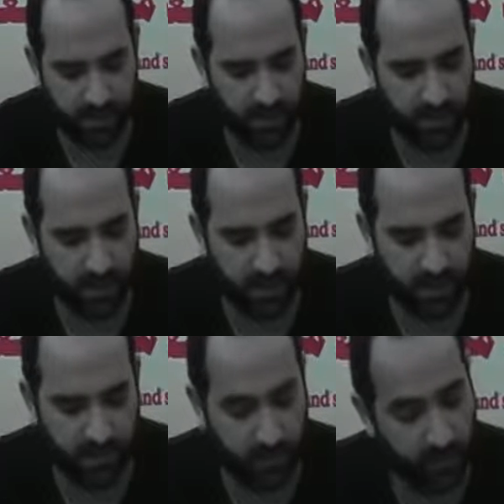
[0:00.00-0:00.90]

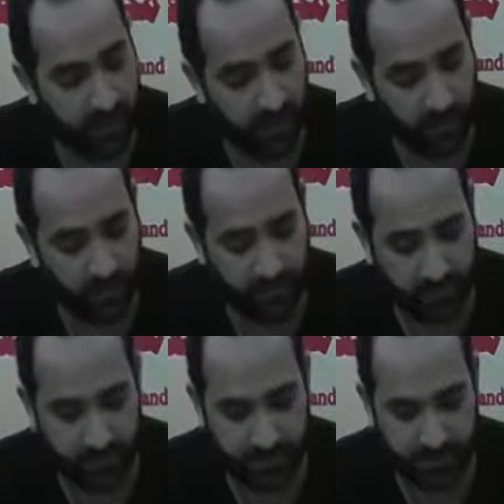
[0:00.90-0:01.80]
no
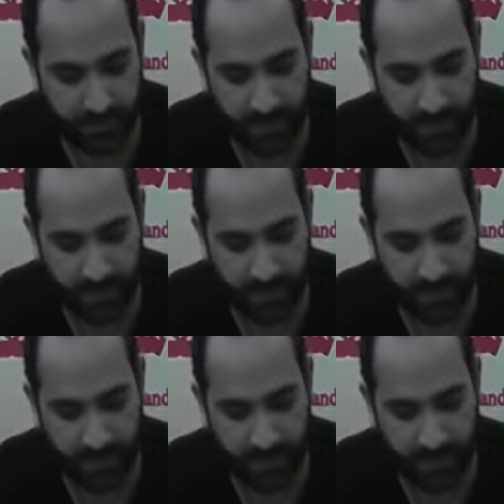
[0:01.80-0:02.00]
effort